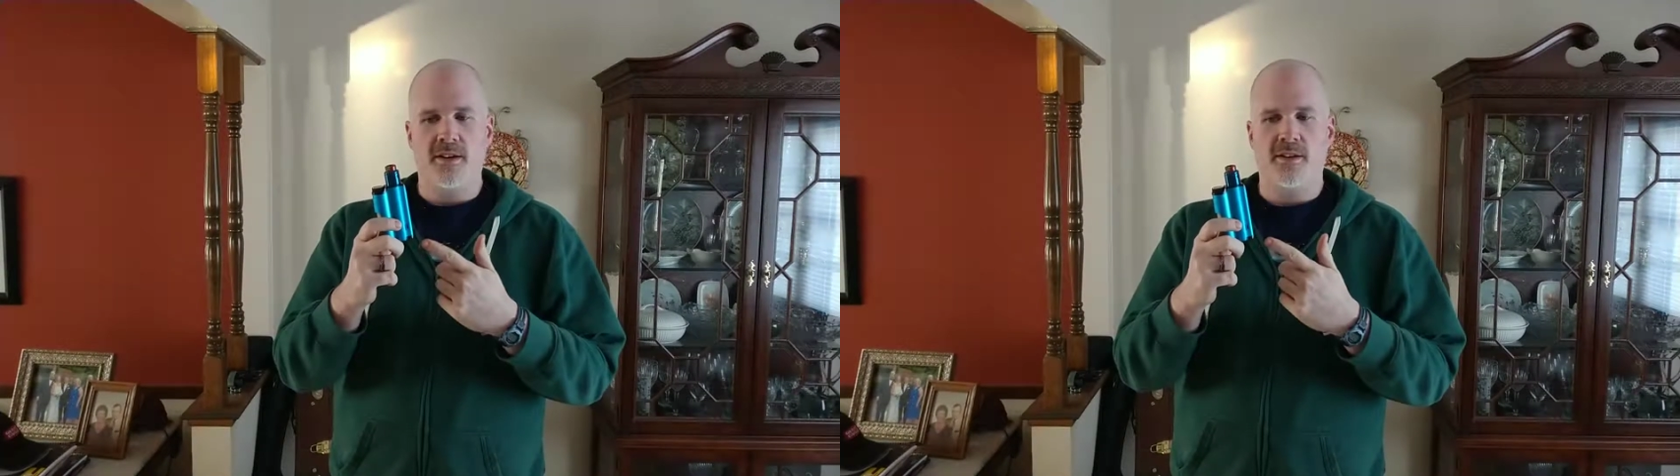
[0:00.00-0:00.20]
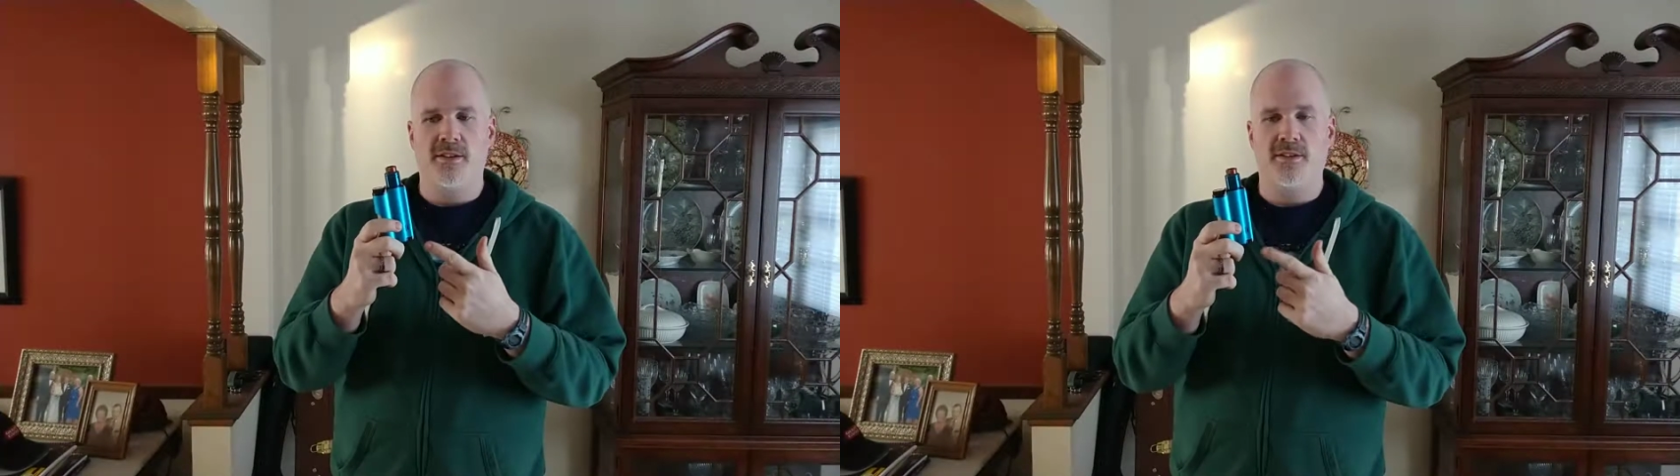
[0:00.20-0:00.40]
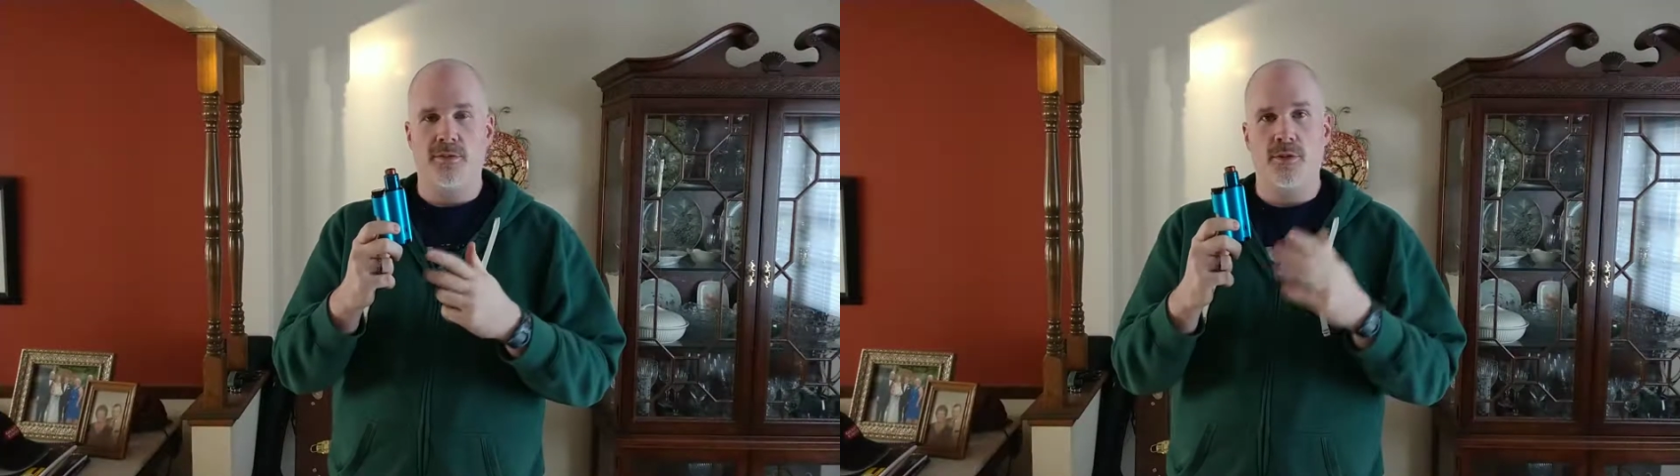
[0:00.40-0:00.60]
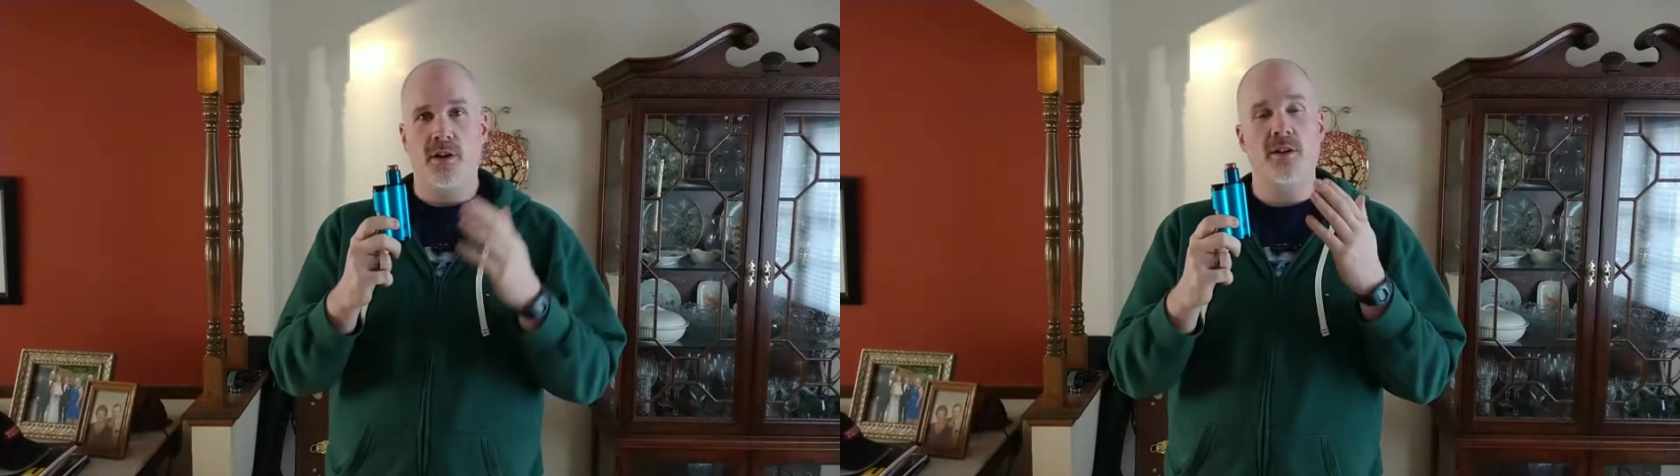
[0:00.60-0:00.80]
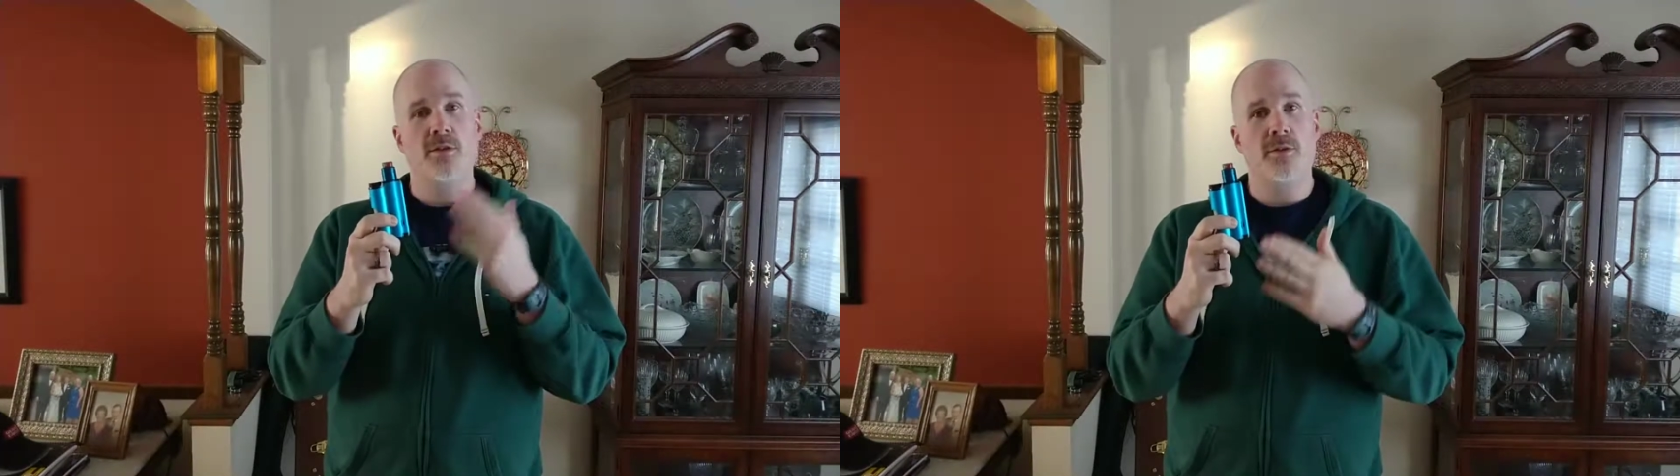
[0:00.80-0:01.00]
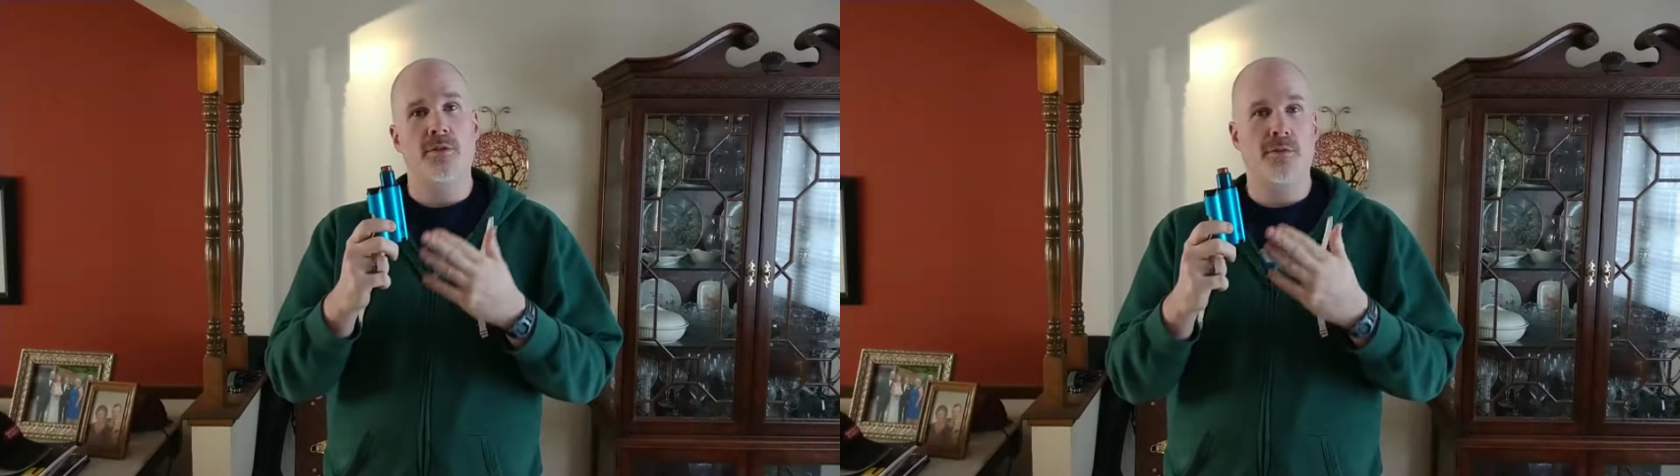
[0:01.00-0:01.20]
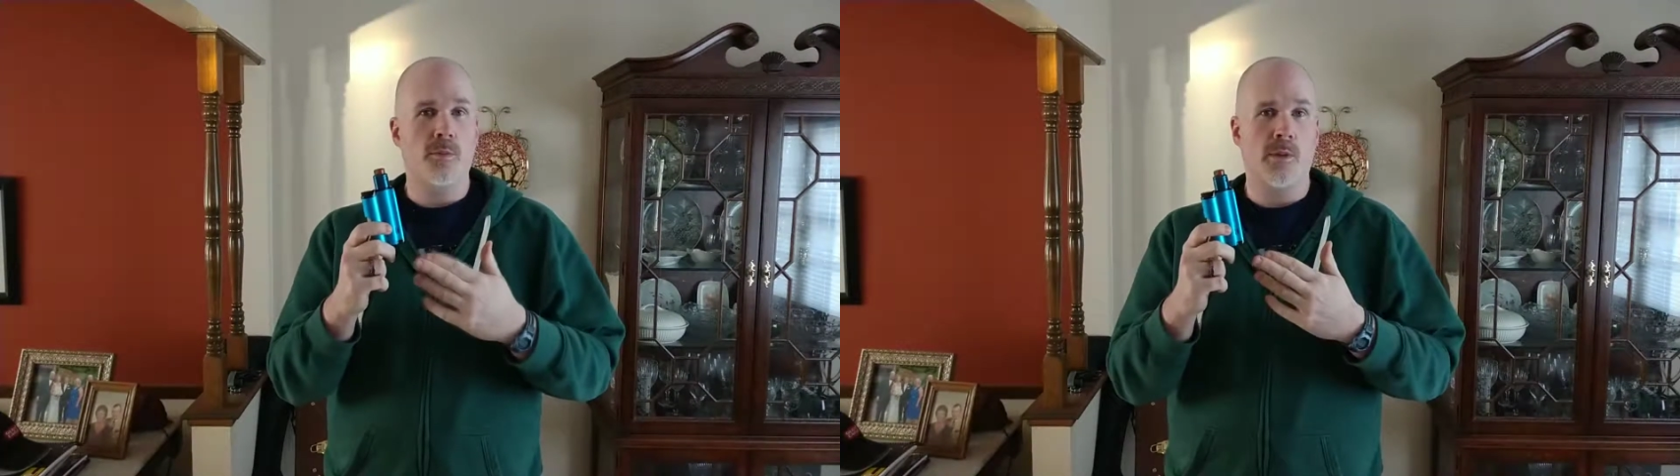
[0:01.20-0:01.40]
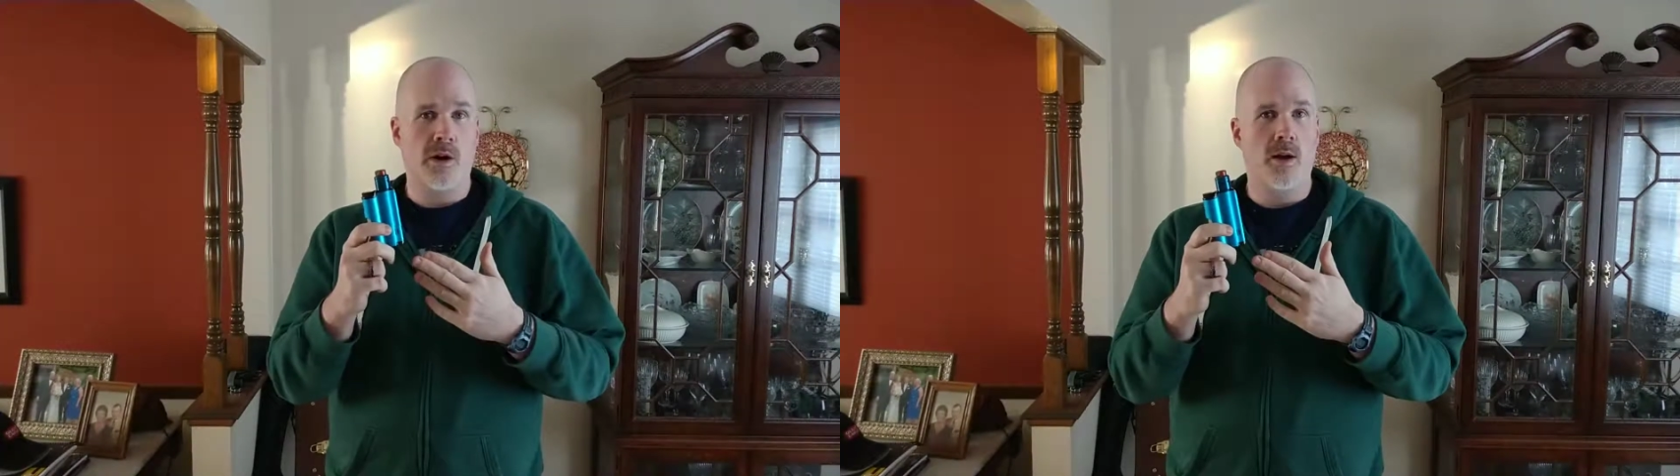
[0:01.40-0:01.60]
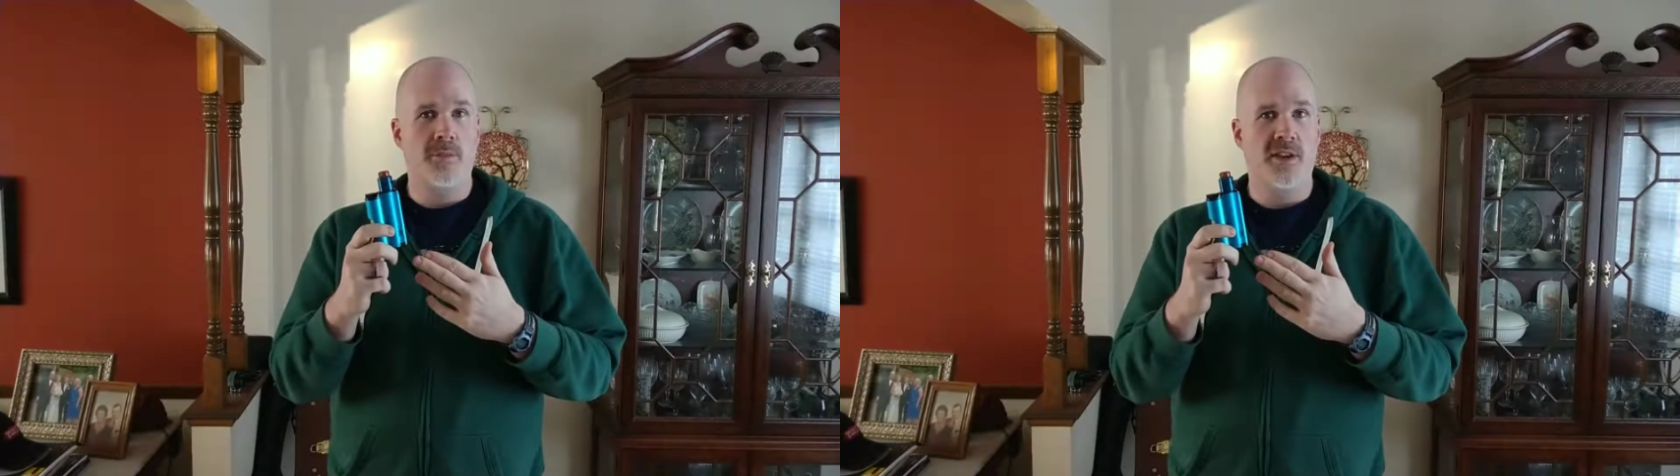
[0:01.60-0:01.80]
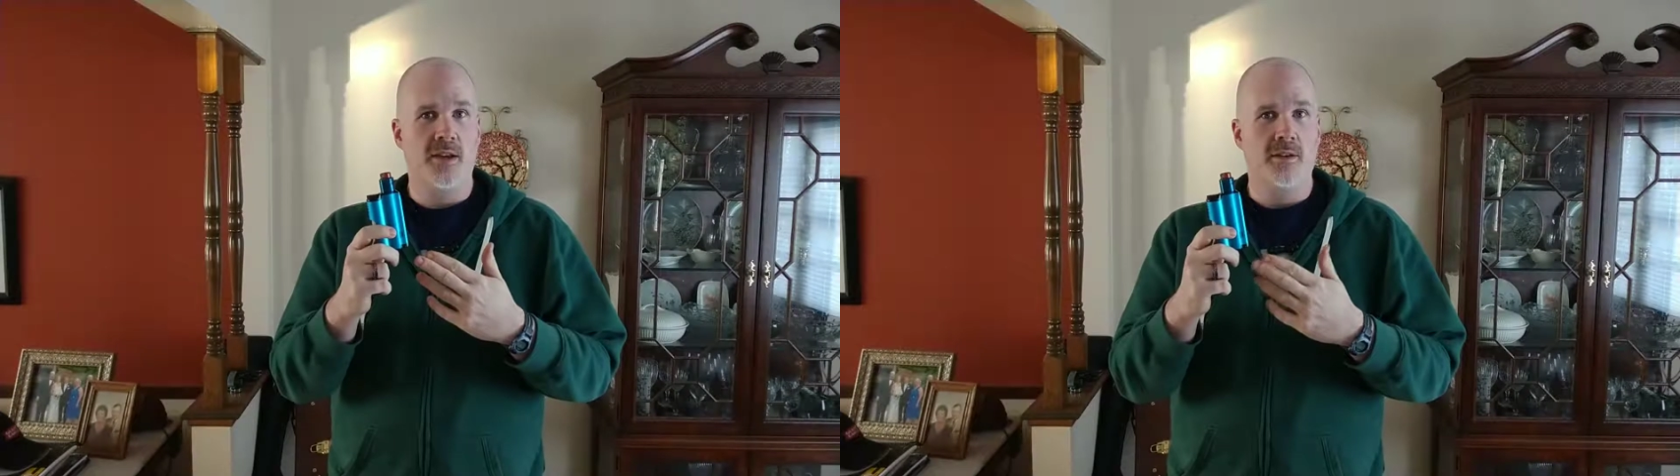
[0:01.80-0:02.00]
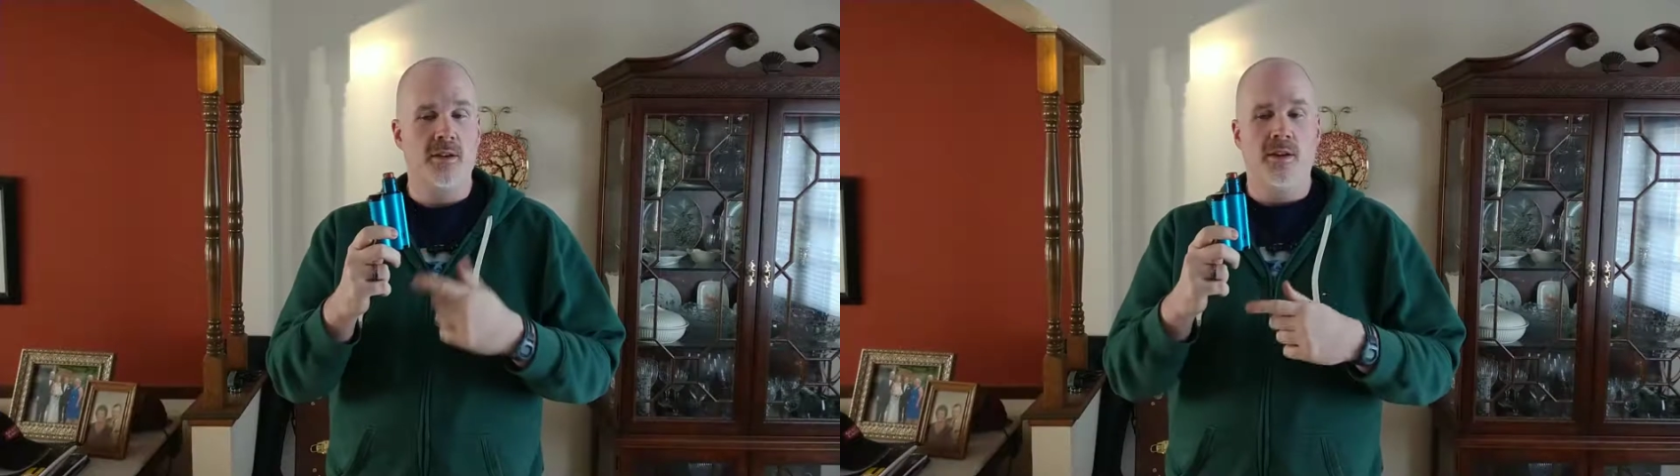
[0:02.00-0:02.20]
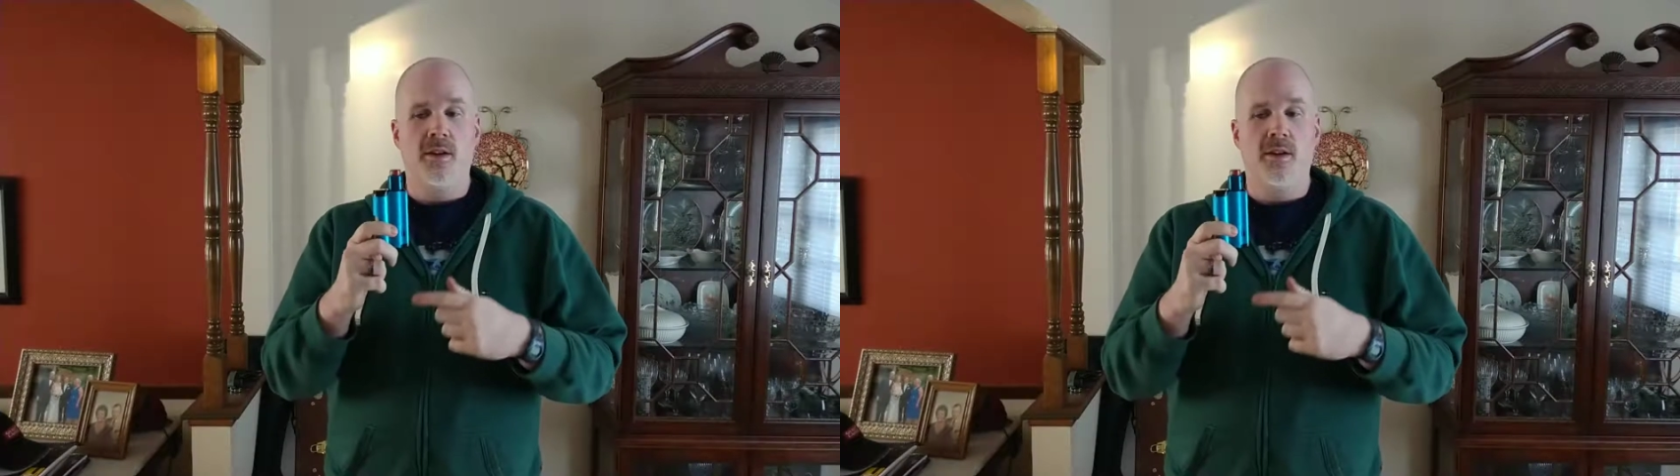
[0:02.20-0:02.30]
is if you're going to do the firmware update,